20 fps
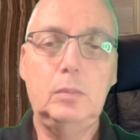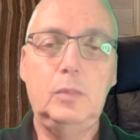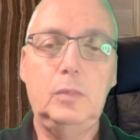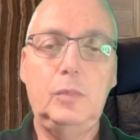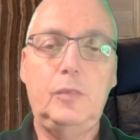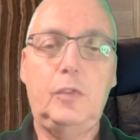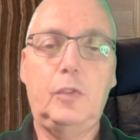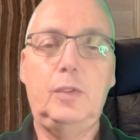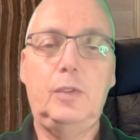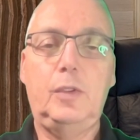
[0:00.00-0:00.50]

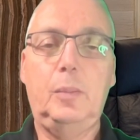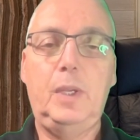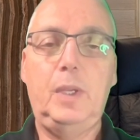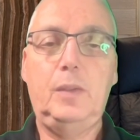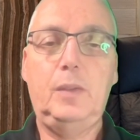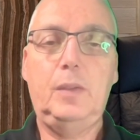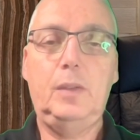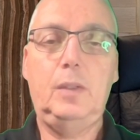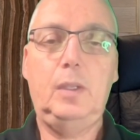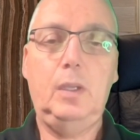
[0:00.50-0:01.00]
For
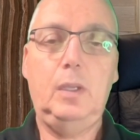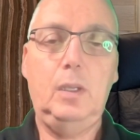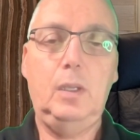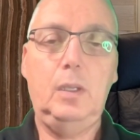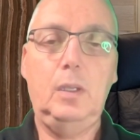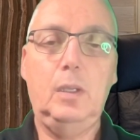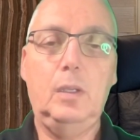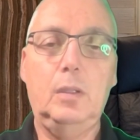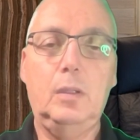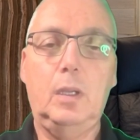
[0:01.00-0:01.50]

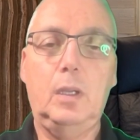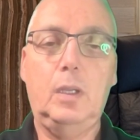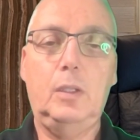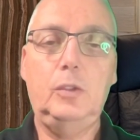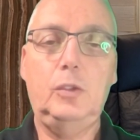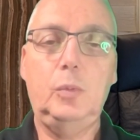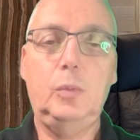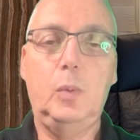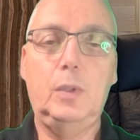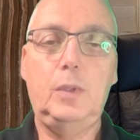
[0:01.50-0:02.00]
simplicity,
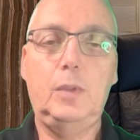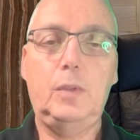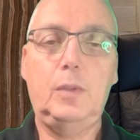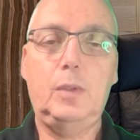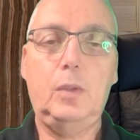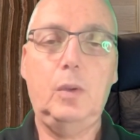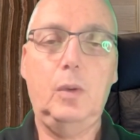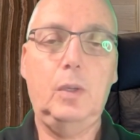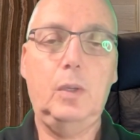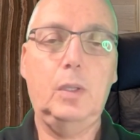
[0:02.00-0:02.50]
each word is a
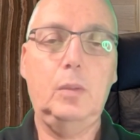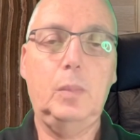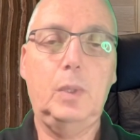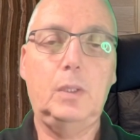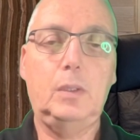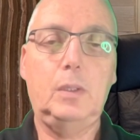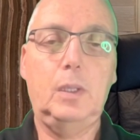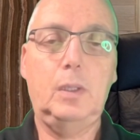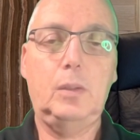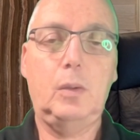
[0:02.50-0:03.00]
token,
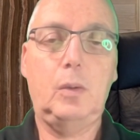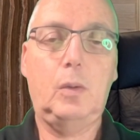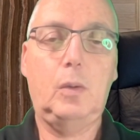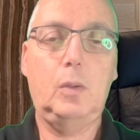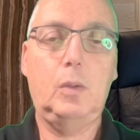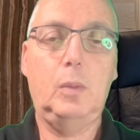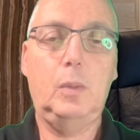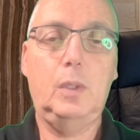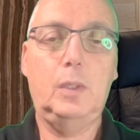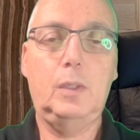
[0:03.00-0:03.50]
but later on
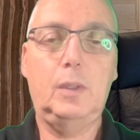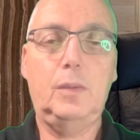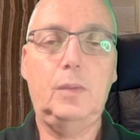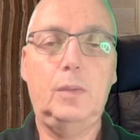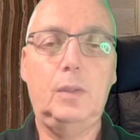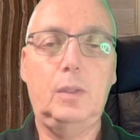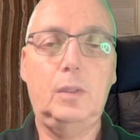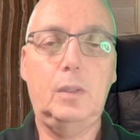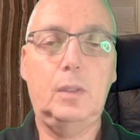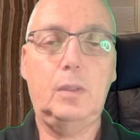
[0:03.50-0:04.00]
we're going to
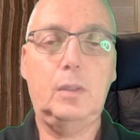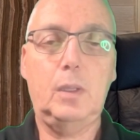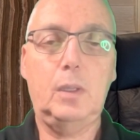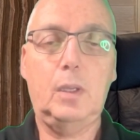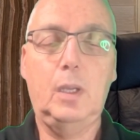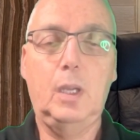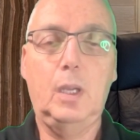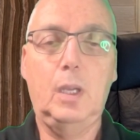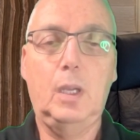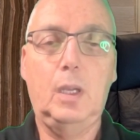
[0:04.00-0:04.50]
see that
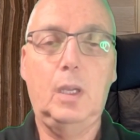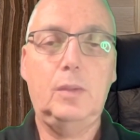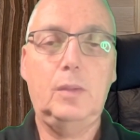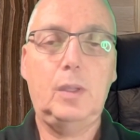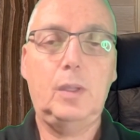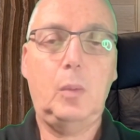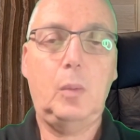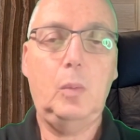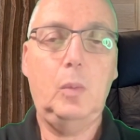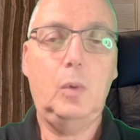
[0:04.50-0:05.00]

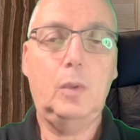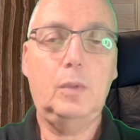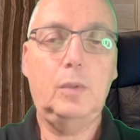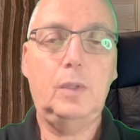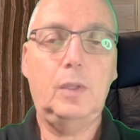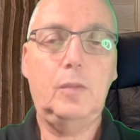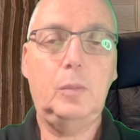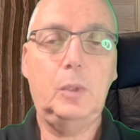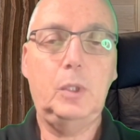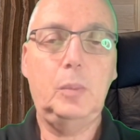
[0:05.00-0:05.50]
some words
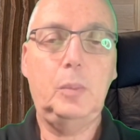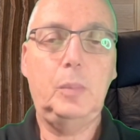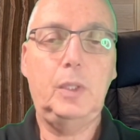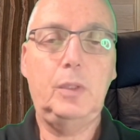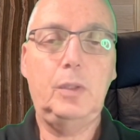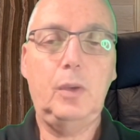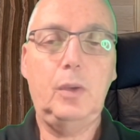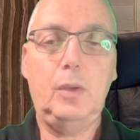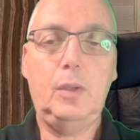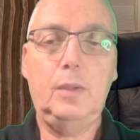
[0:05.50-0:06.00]
have multiple
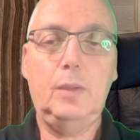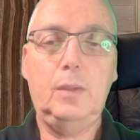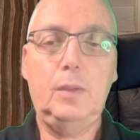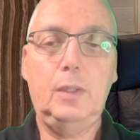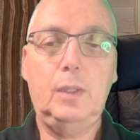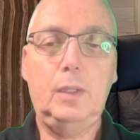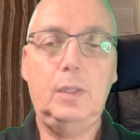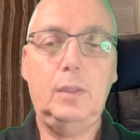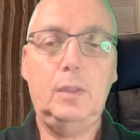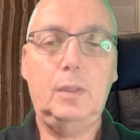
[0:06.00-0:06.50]
tokens
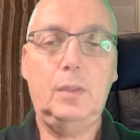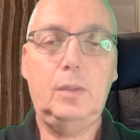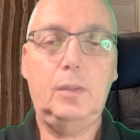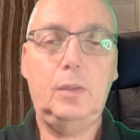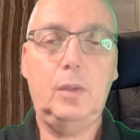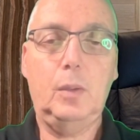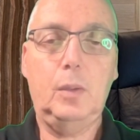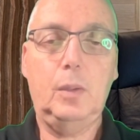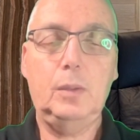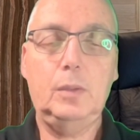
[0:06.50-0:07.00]
in it and
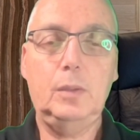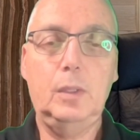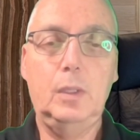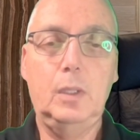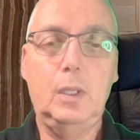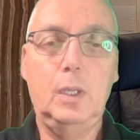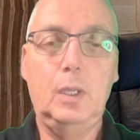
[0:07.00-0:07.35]
so on.